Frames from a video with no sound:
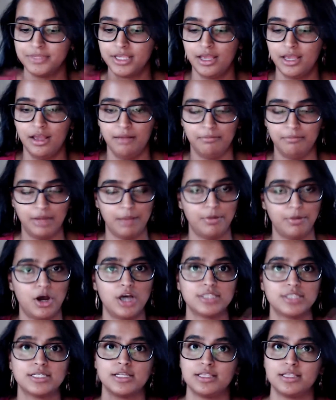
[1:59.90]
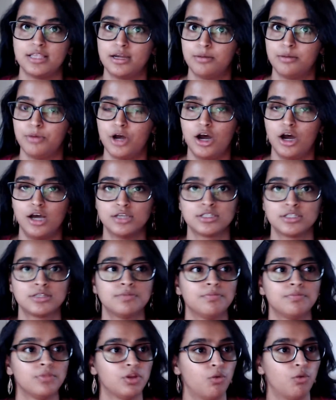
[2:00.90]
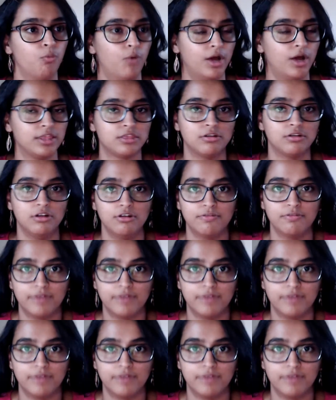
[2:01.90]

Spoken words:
my boss and their boss want 3 to 5